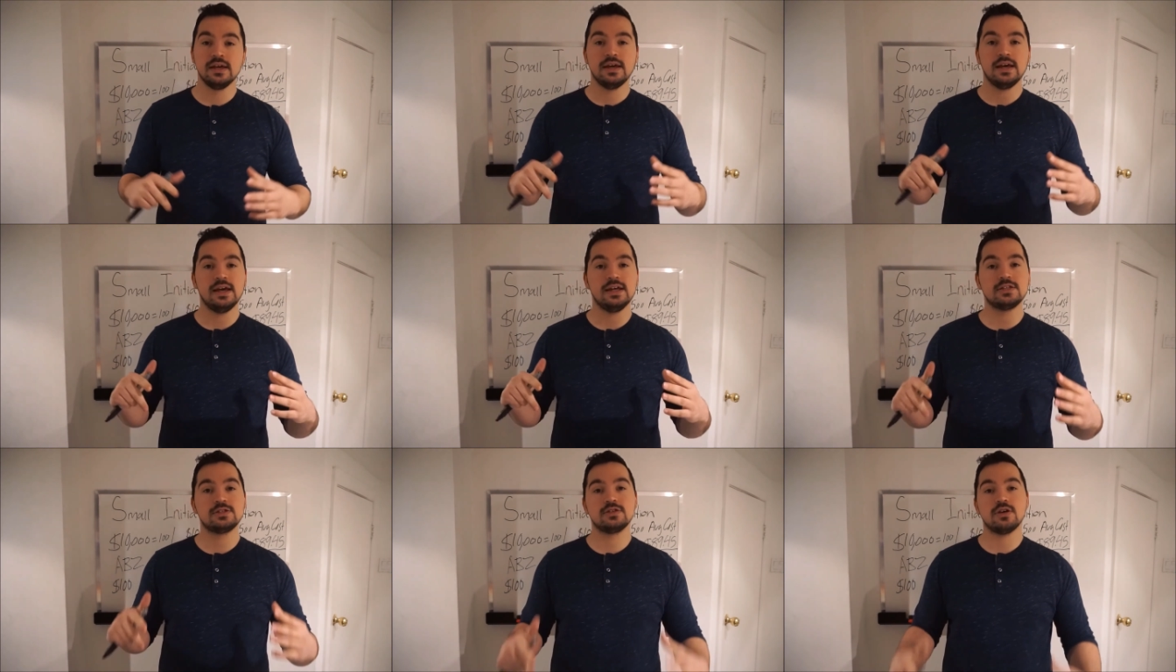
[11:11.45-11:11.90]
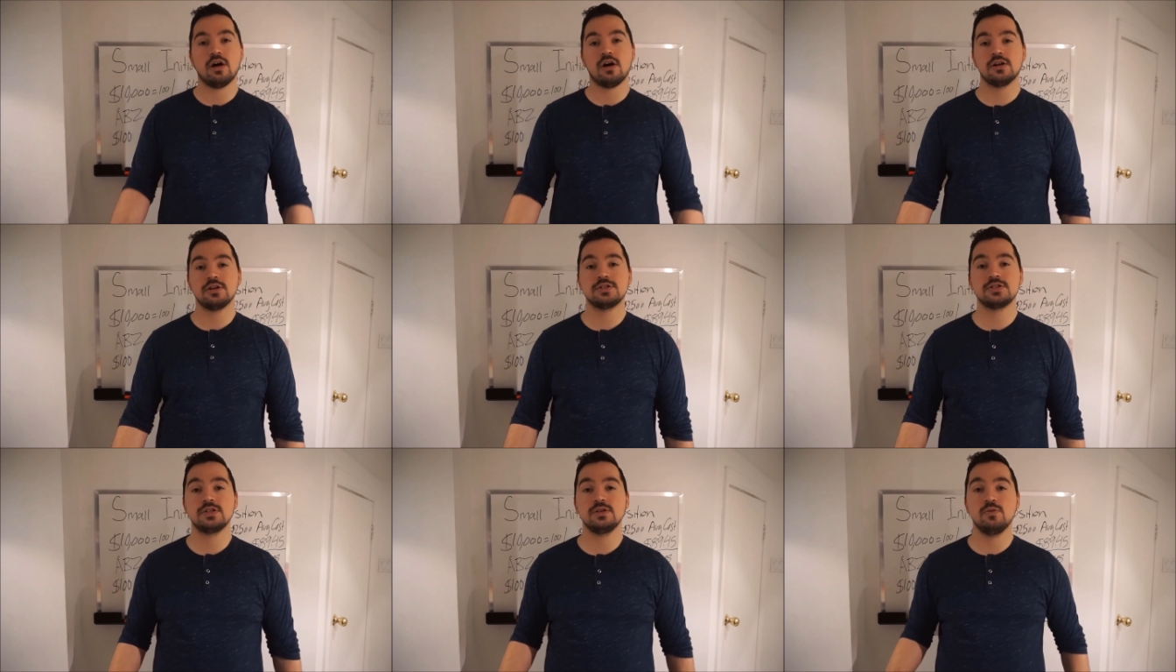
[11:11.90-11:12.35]
It's
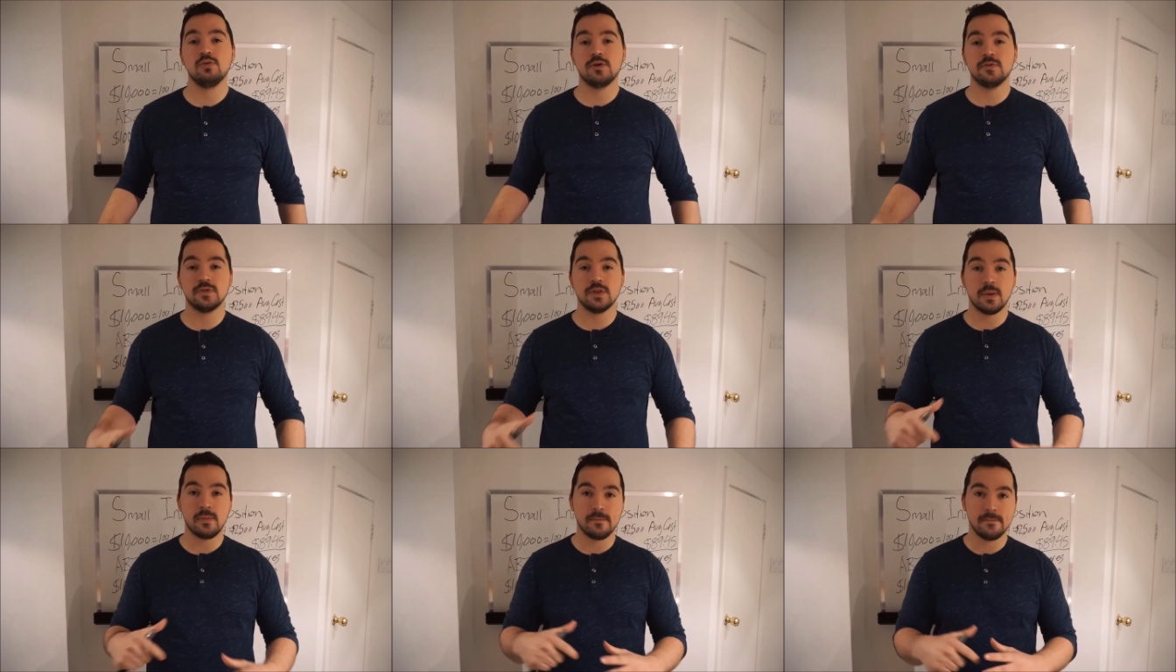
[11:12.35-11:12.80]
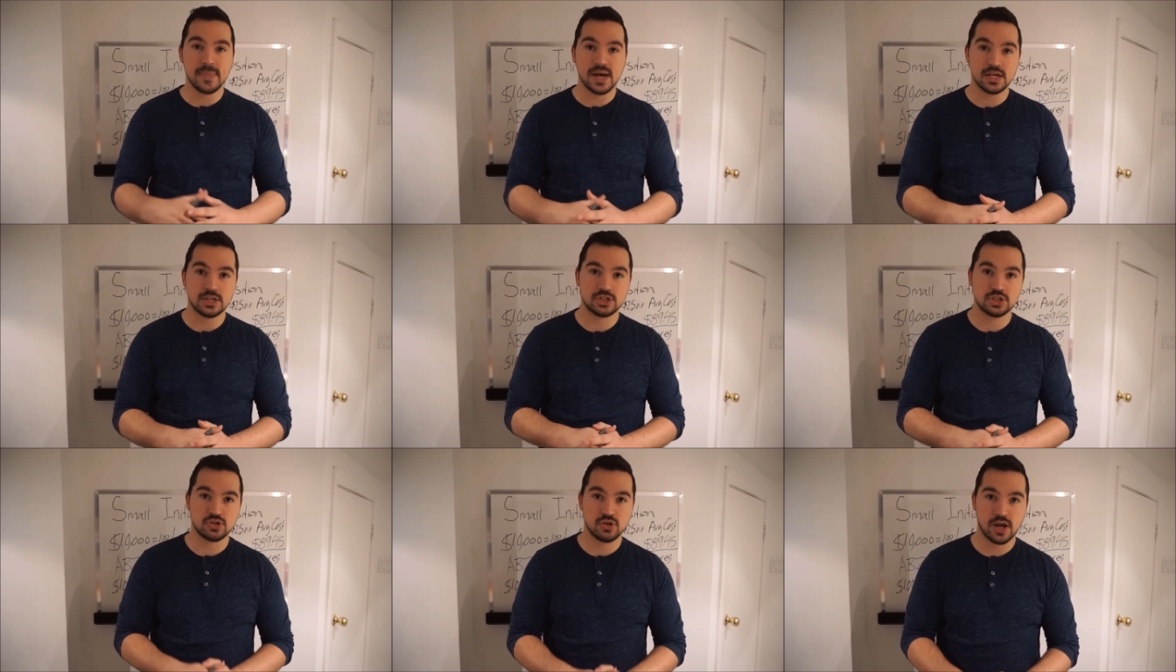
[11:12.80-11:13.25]
honestly one of the
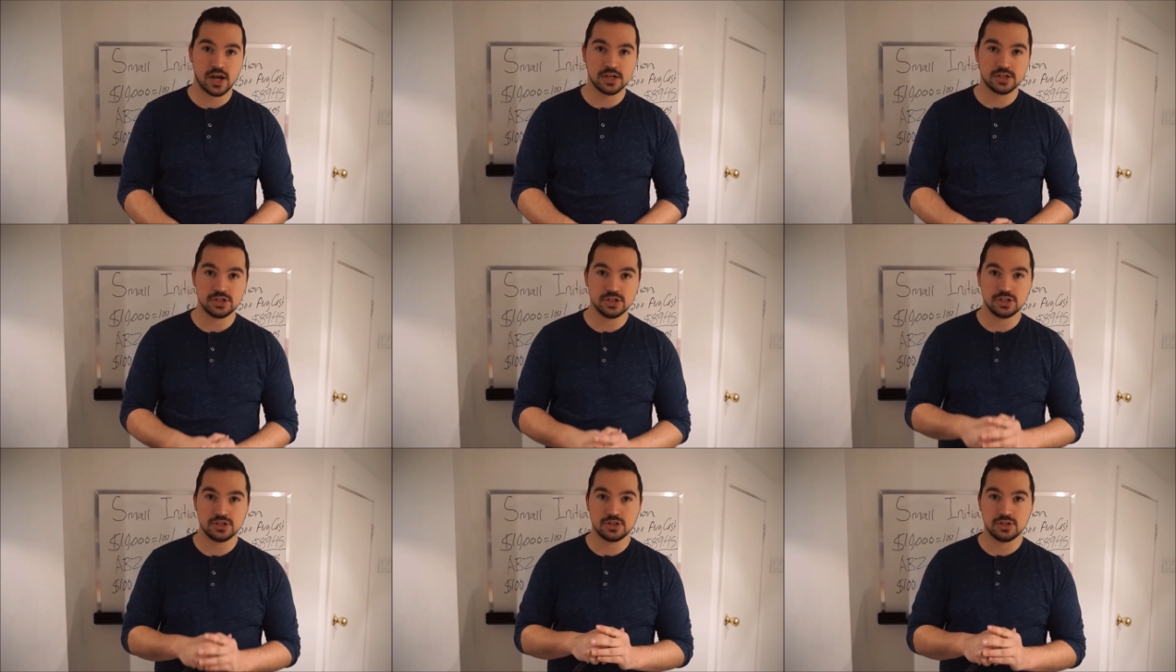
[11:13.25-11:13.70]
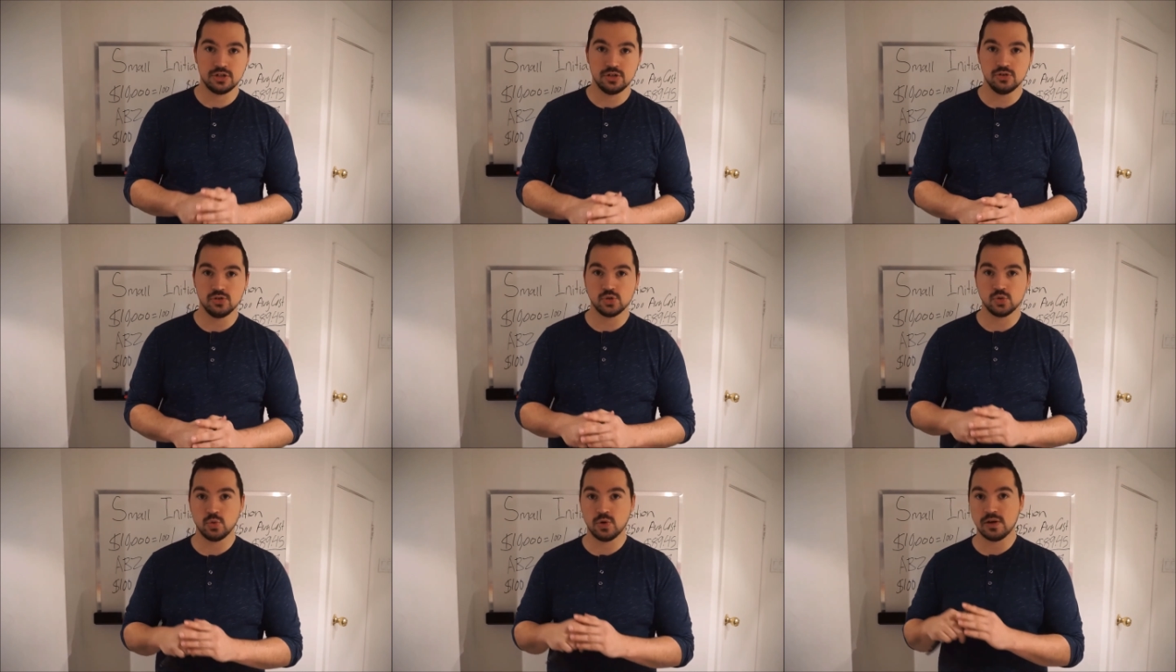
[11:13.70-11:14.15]
best strategies to
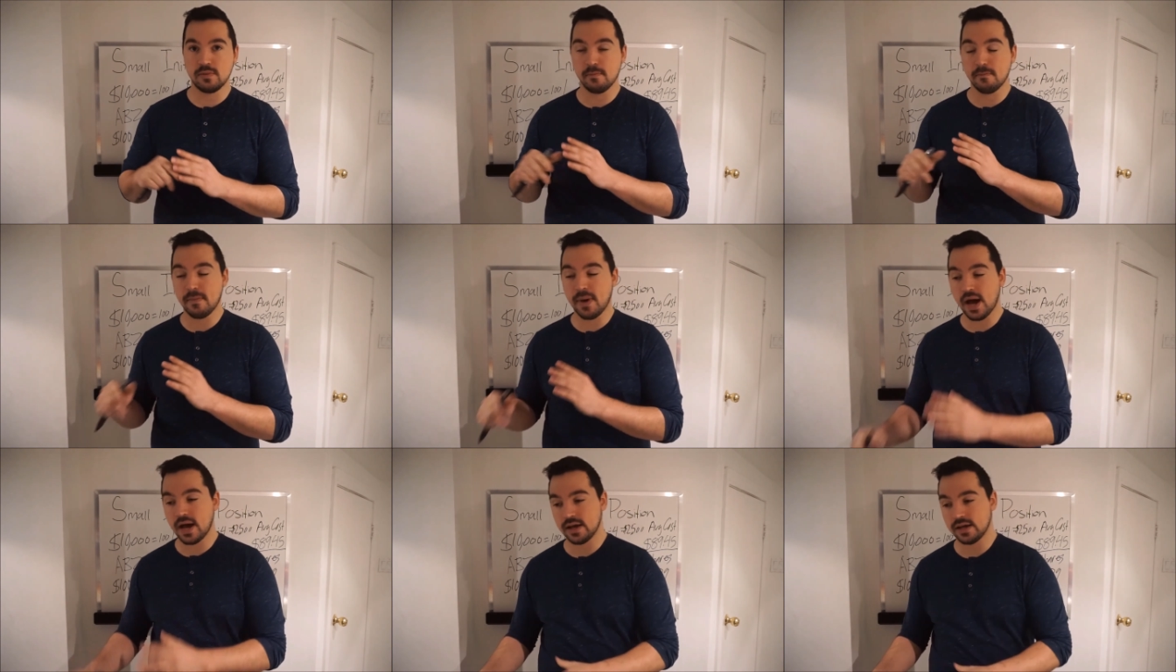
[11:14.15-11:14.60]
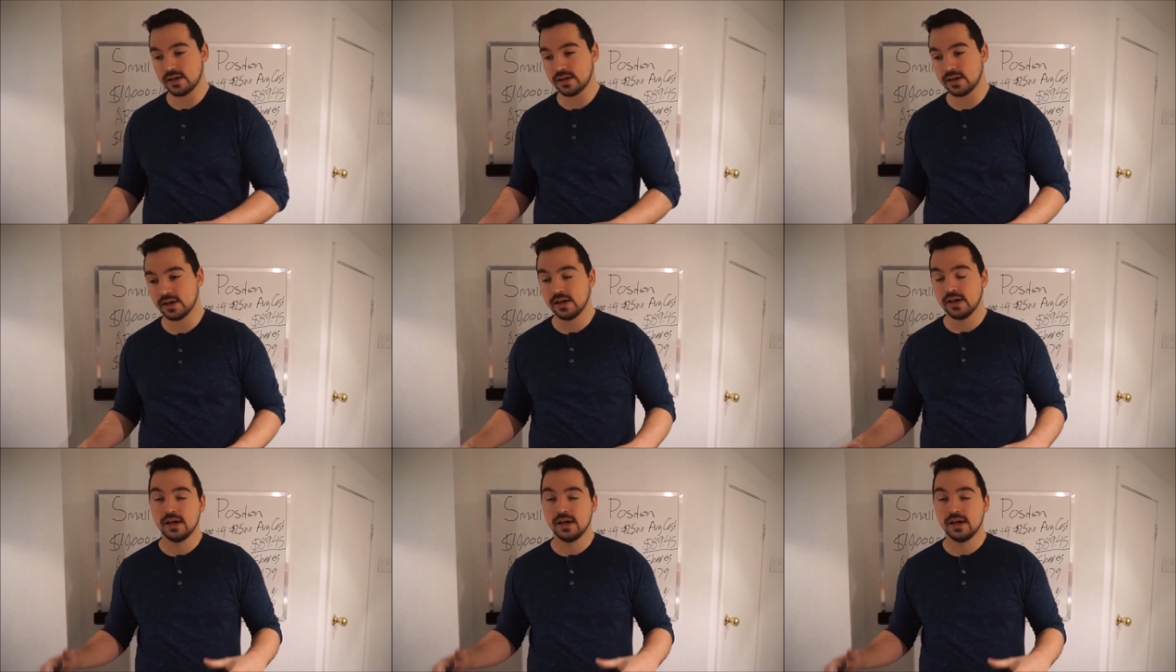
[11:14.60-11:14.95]
use when buying.